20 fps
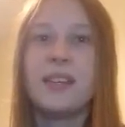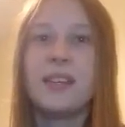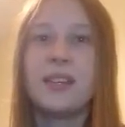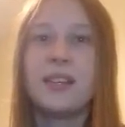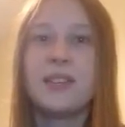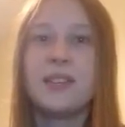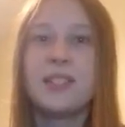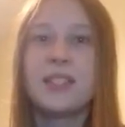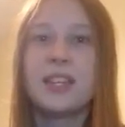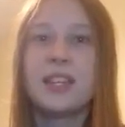
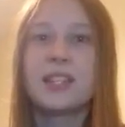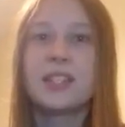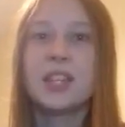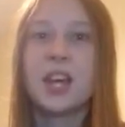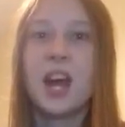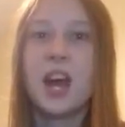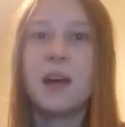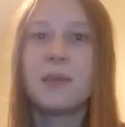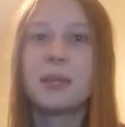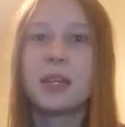Lucy and
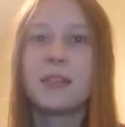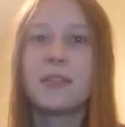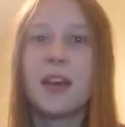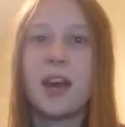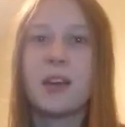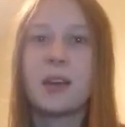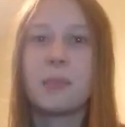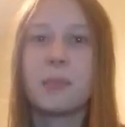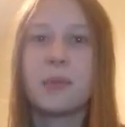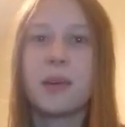Tom give
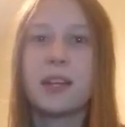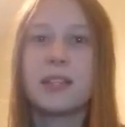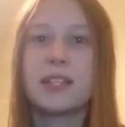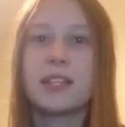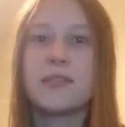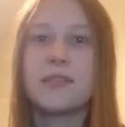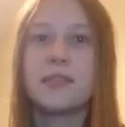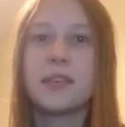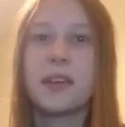out a present